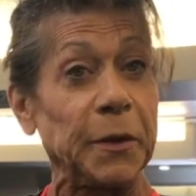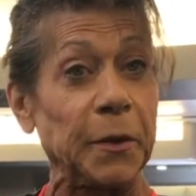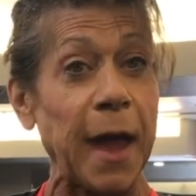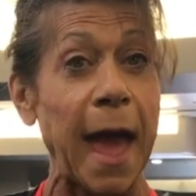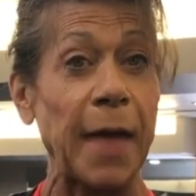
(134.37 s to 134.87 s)

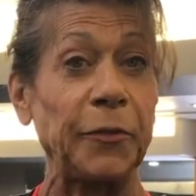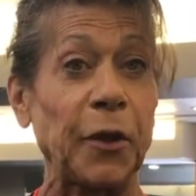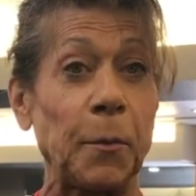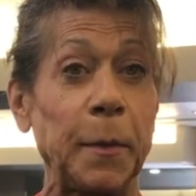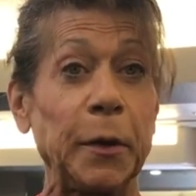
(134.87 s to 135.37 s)
Your hands
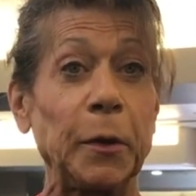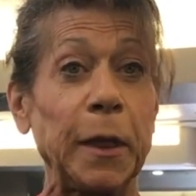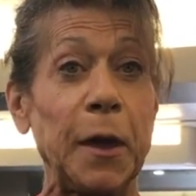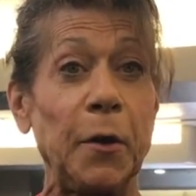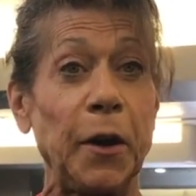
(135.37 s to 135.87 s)
are
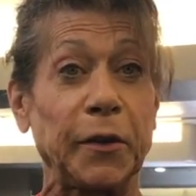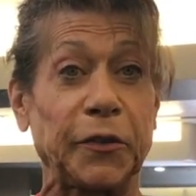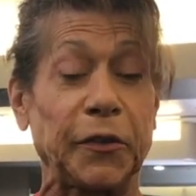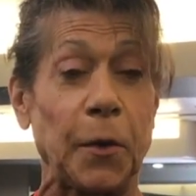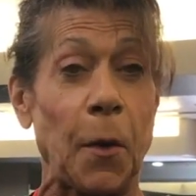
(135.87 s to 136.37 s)
merely
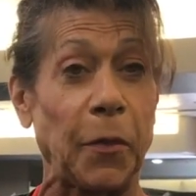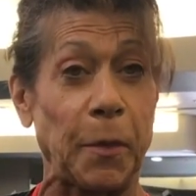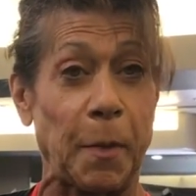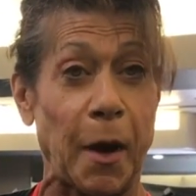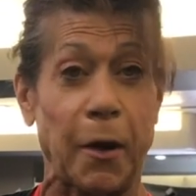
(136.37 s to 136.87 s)
hooks to hold the
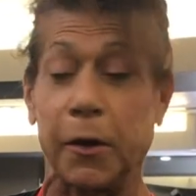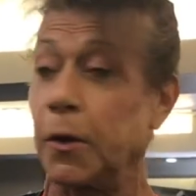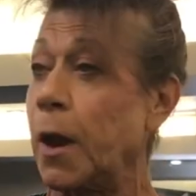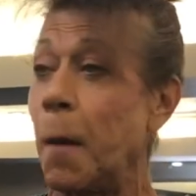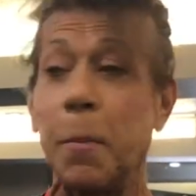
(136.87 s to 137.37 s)
bar.
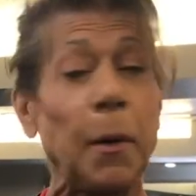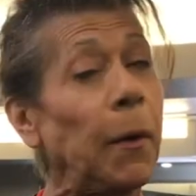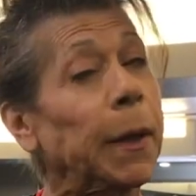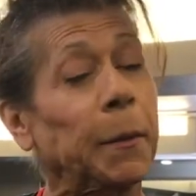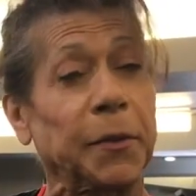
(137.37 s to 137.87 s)
You're not
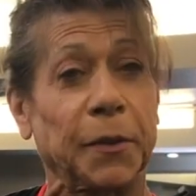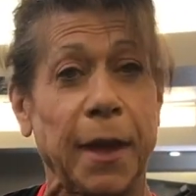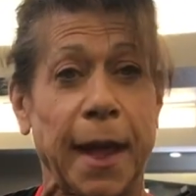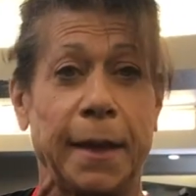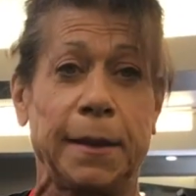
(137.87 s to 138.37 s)
pulling with your
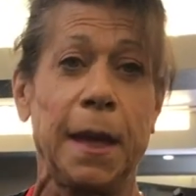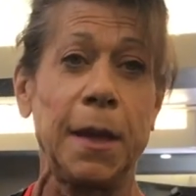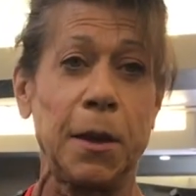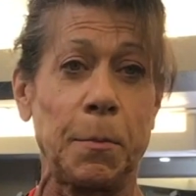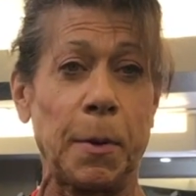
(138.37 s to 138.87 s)
hand,
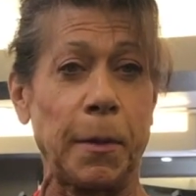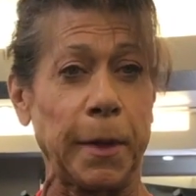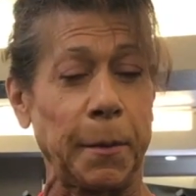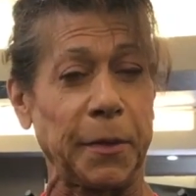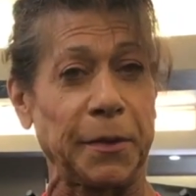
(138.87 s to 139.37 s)
you're
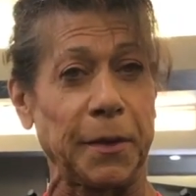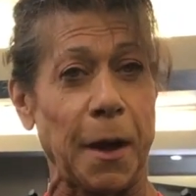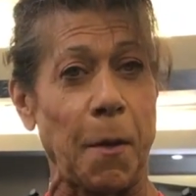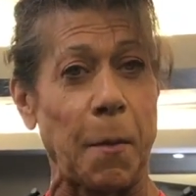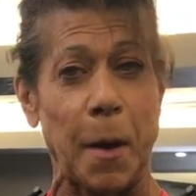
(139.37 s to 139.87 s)
pulling with your
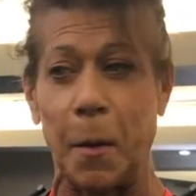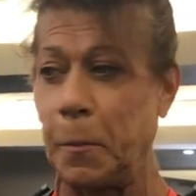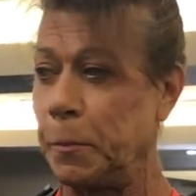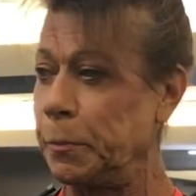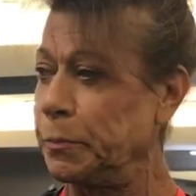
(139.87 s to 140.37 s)
elbow.
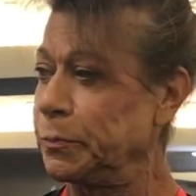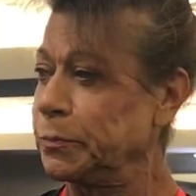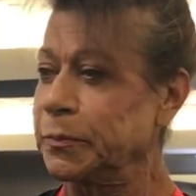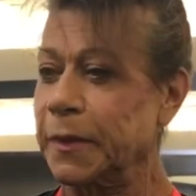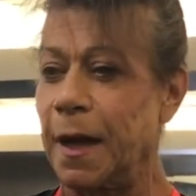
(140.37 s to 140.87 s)

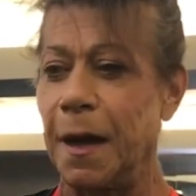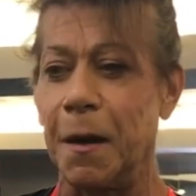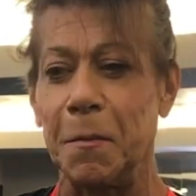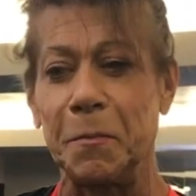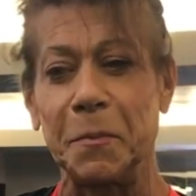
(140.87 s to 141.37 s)

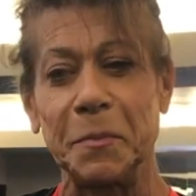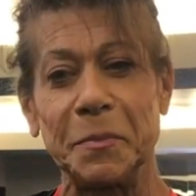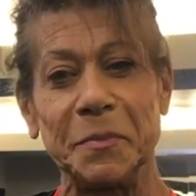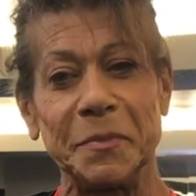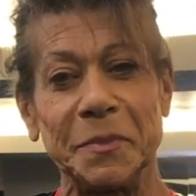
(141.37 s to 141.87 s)

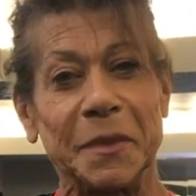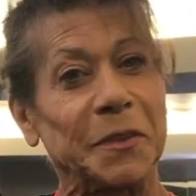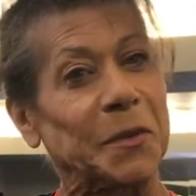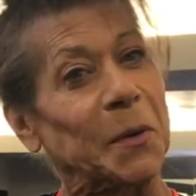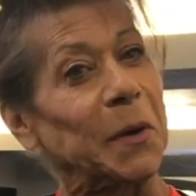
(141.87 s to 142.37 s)

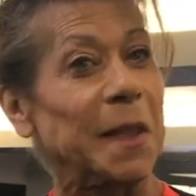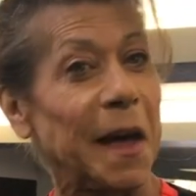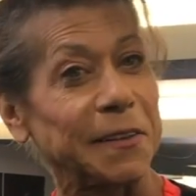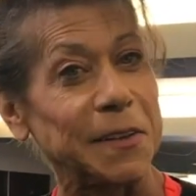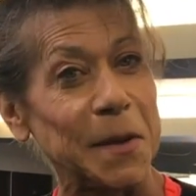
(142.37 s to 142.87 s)
So good
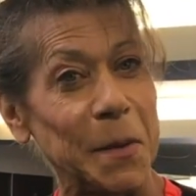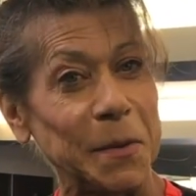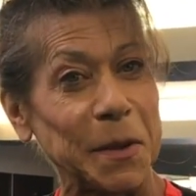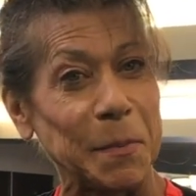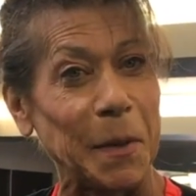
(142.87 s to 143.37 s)
luck to you
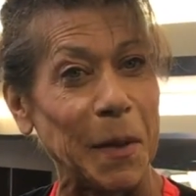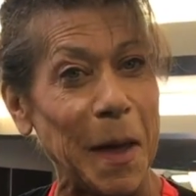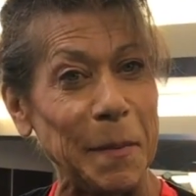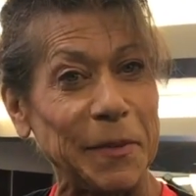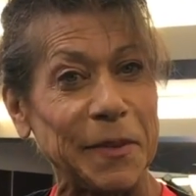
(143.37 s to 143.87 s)
with your
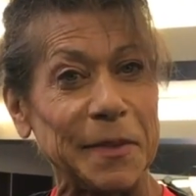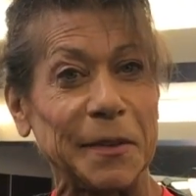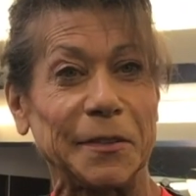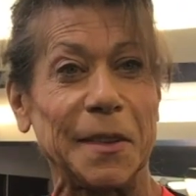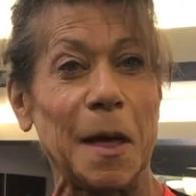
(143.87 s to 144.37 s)
pull-ups.
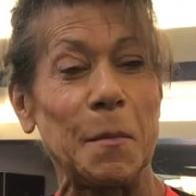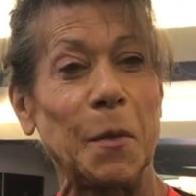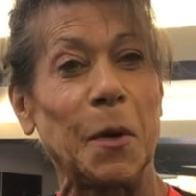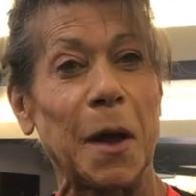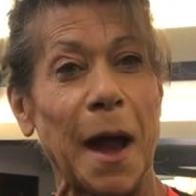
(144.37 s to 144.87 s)
There's a lot
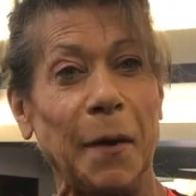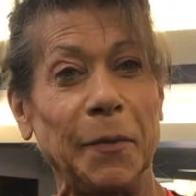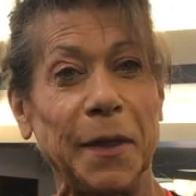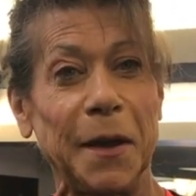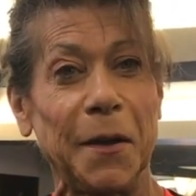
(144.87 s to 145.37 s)
more
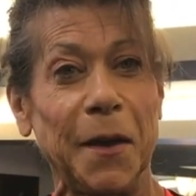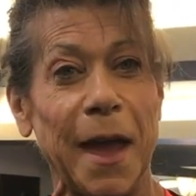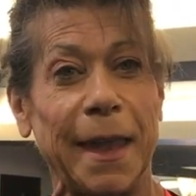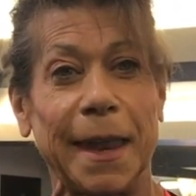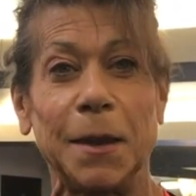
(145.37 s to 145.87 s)
out there,
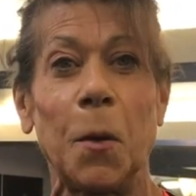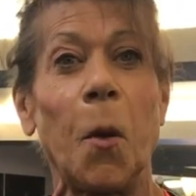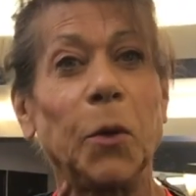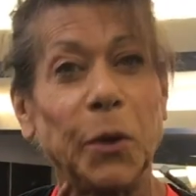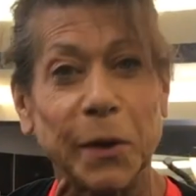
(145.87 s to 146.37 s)
and I
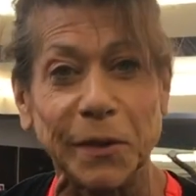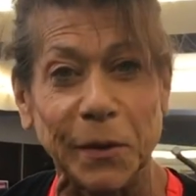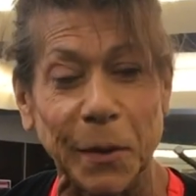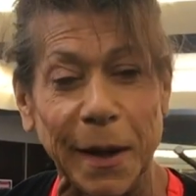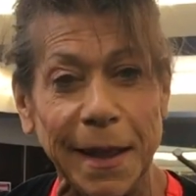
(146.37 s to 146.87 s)
know you can
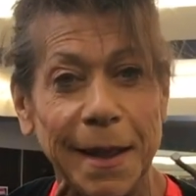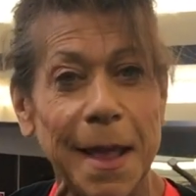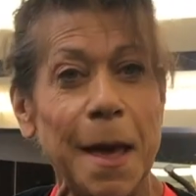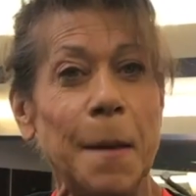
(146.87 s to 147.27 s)
do it.